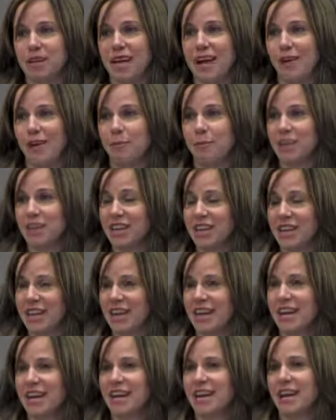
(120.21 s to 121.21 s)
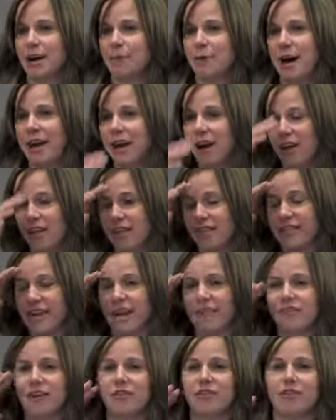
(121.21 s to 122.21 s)
accountability. Now my colleagues and
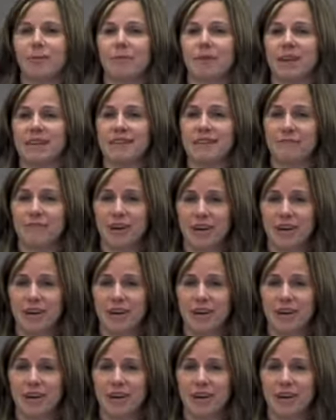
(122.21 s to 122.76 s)
I found something